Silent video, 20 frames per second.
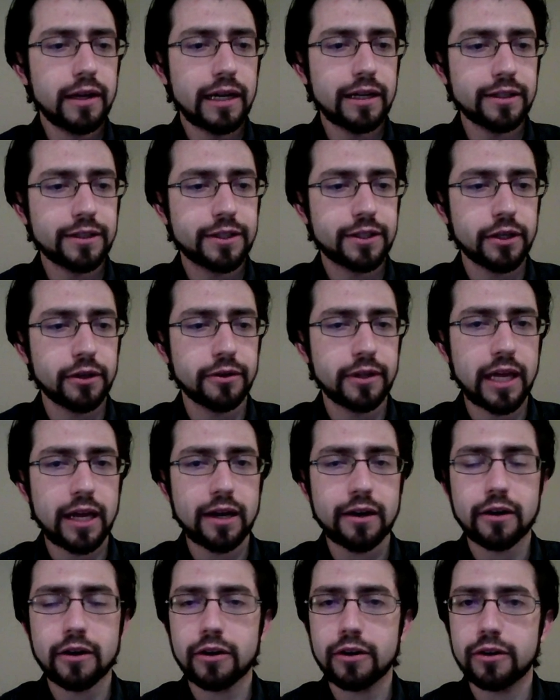And so
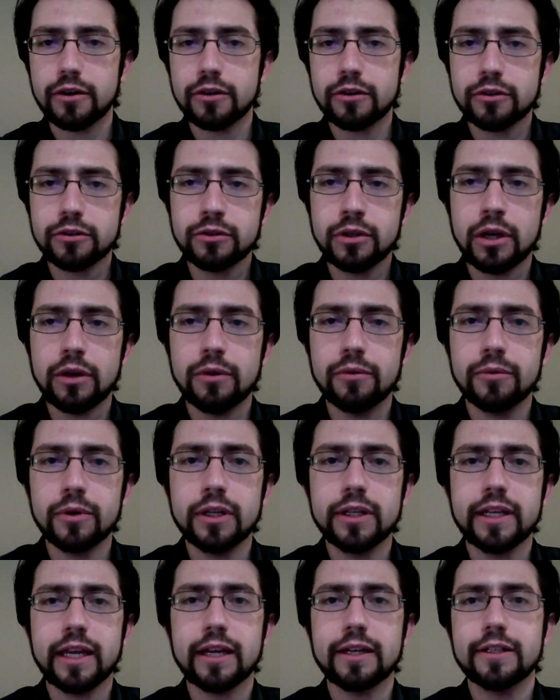that all
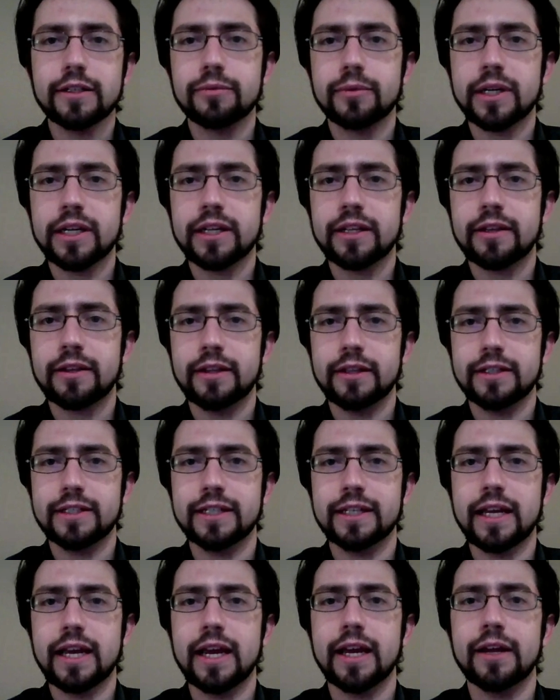really ended with
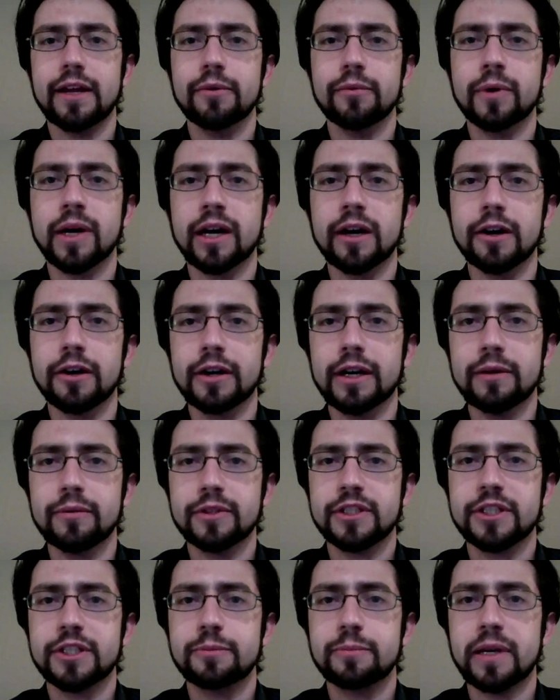today, where it
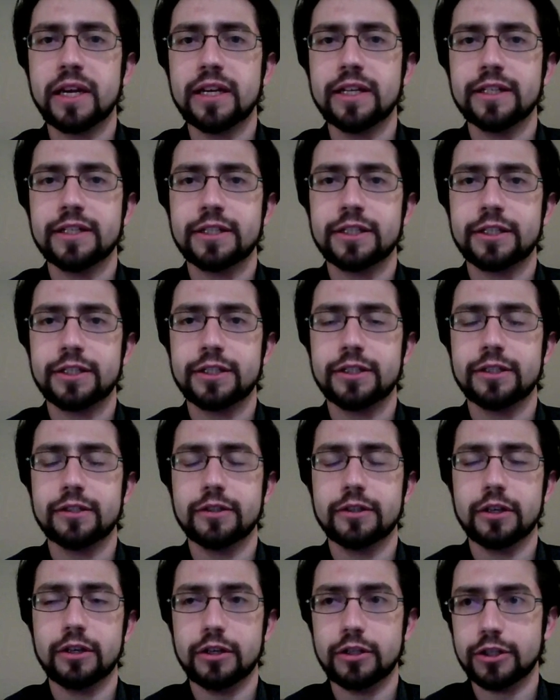was spent
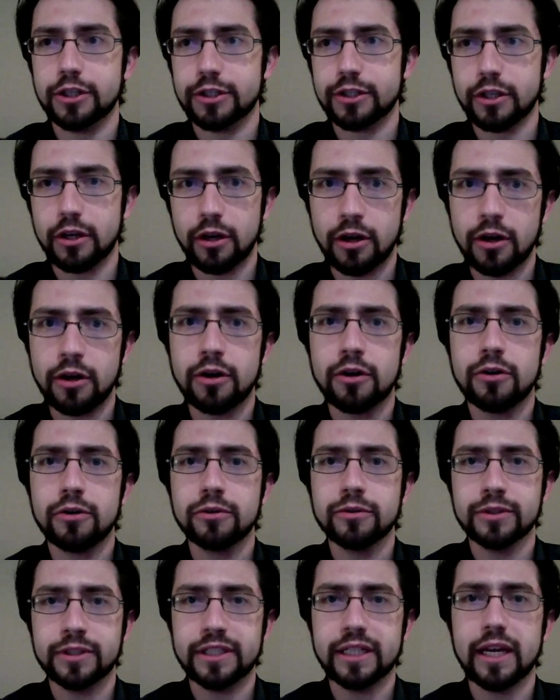just
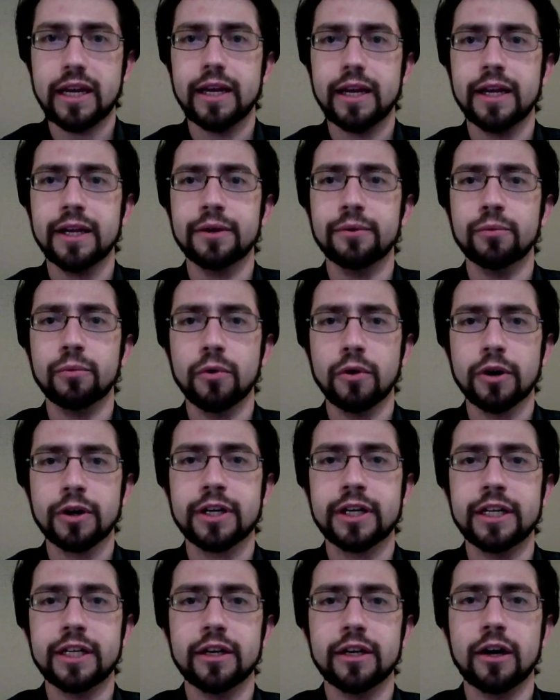all day
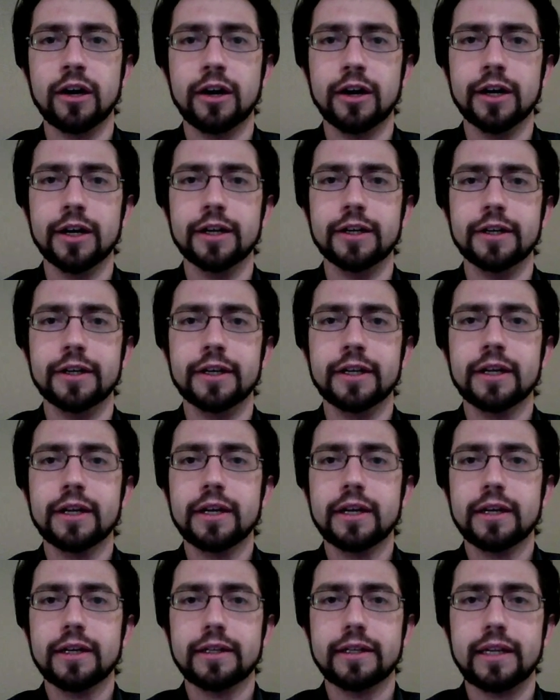working on
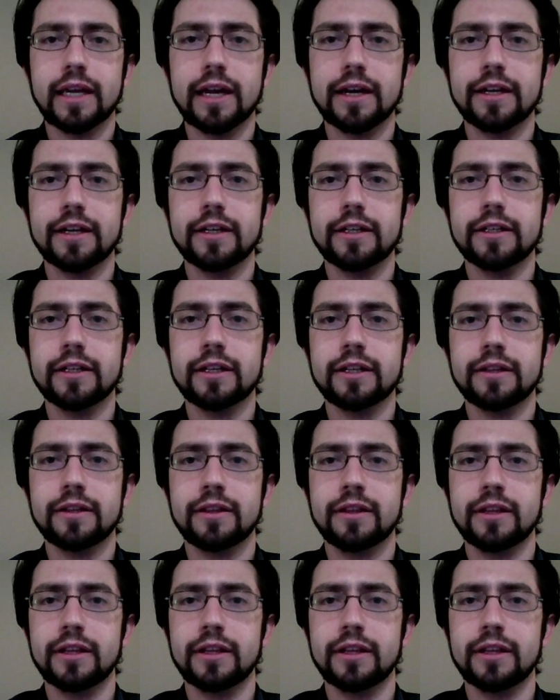getting